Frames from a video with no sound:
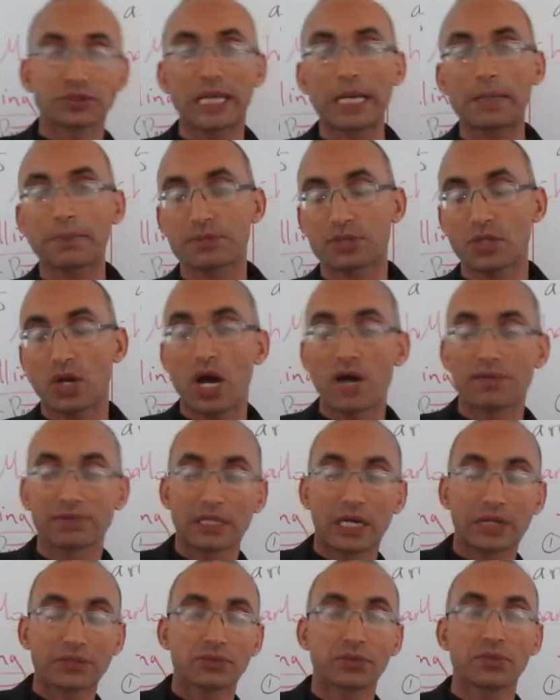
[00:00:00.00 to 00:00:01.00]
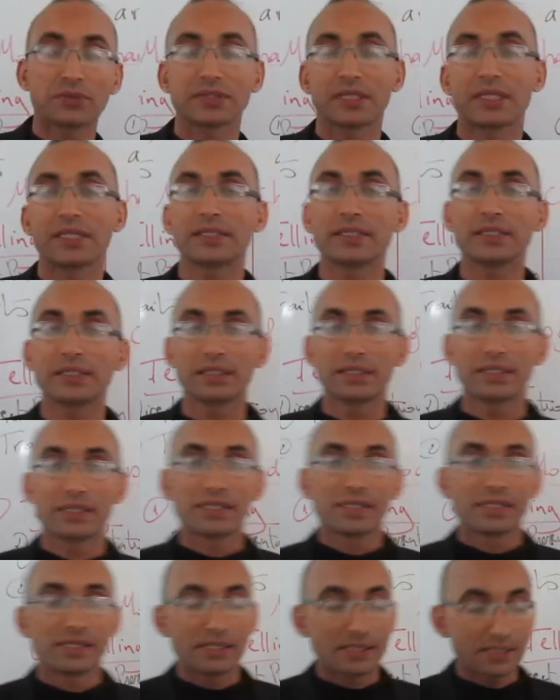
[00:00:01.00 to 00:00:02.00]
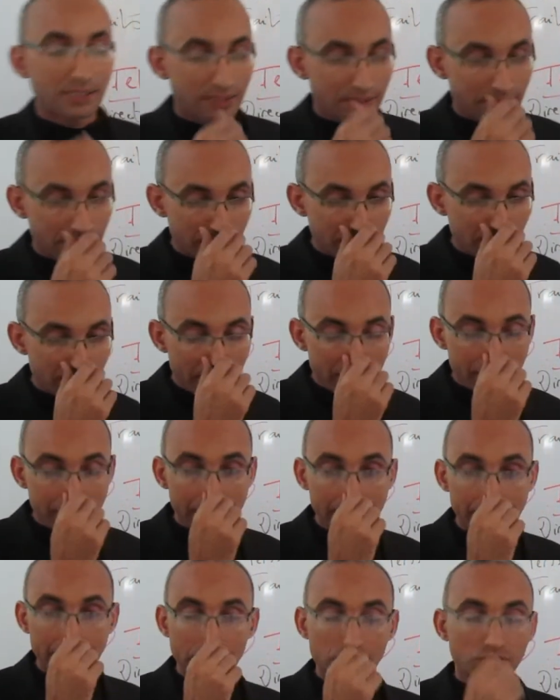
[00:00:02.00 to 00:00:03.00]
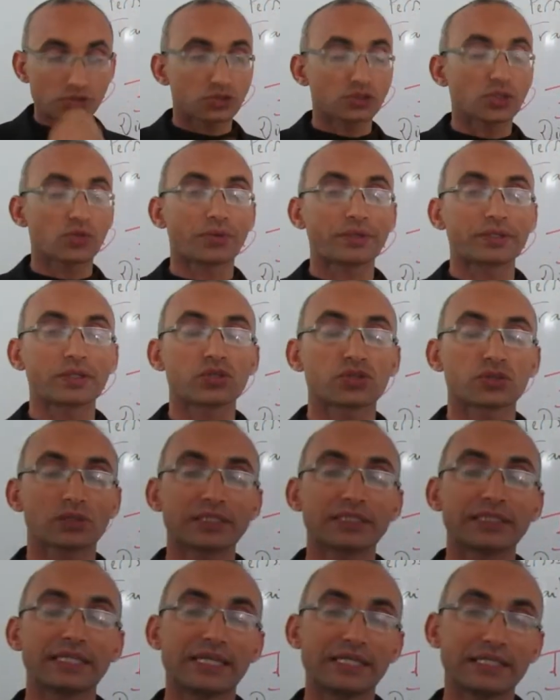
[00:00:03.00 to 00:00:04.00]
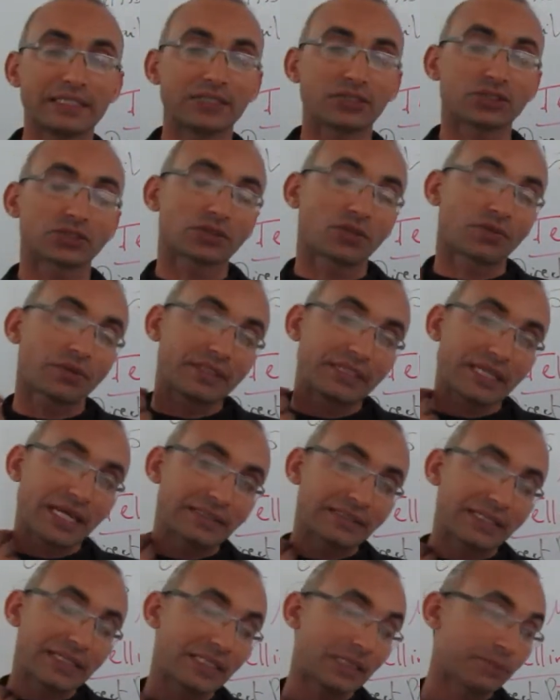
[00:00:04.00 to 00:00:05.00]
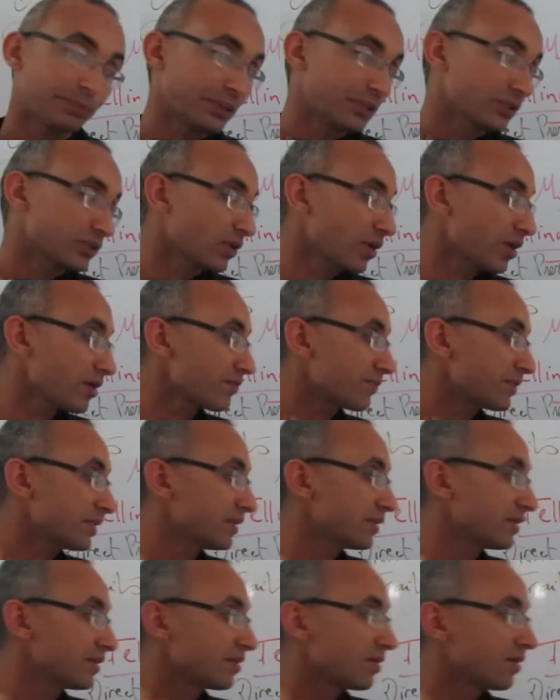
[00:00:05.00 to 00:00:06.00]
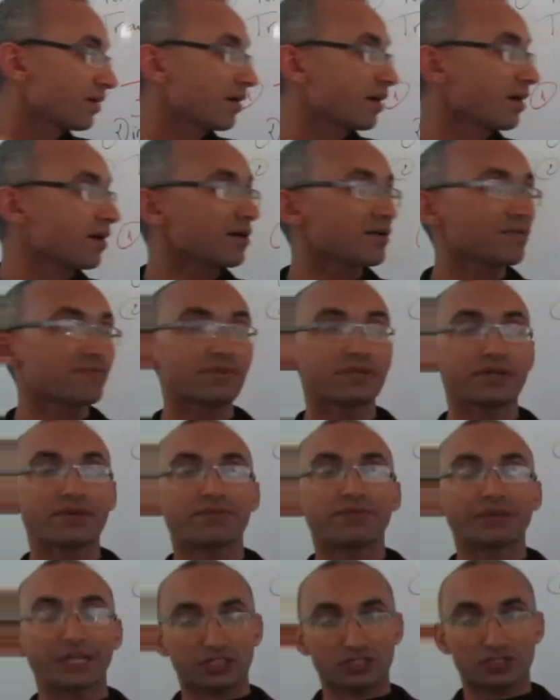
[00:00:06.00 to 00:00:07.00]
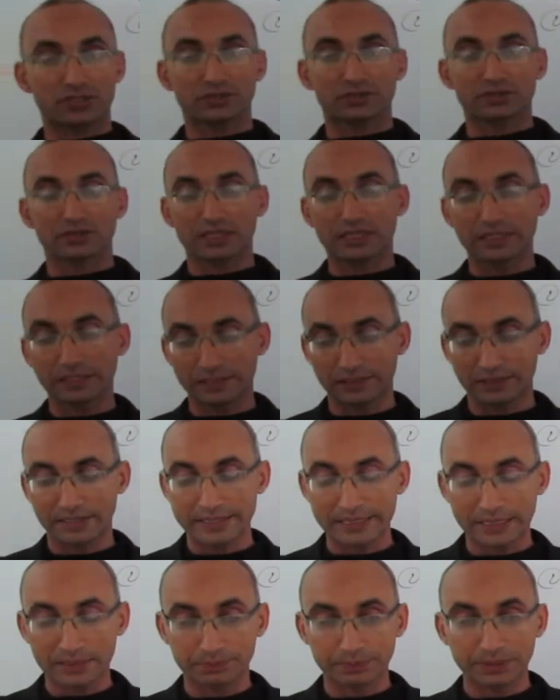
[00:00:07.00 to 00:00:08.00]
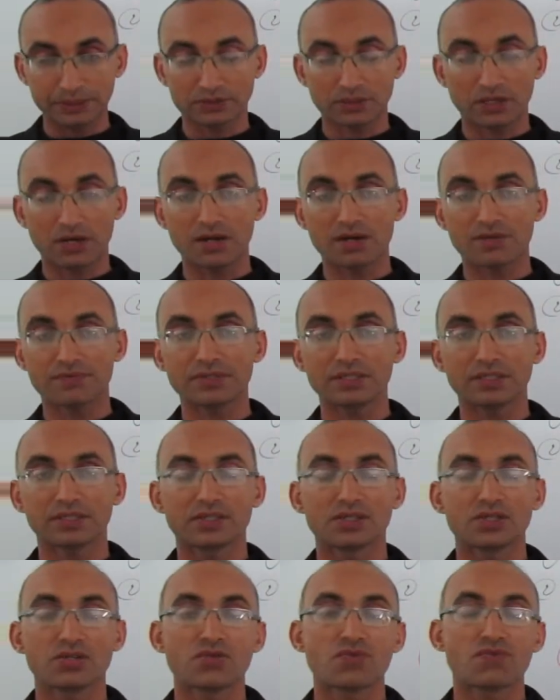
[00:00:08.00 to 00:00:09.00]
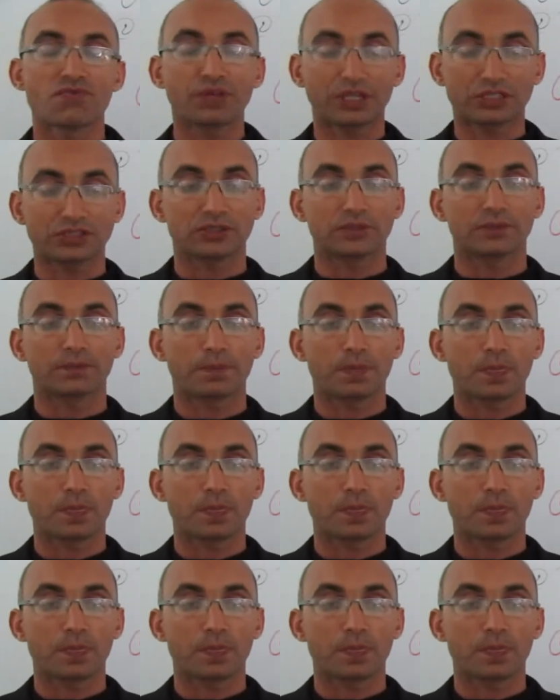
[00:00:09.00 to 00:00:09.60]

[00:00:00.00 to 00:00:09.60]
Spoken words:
types of characters in any story, usually any story and any piece of fiction. Clear? Any piece of fiction.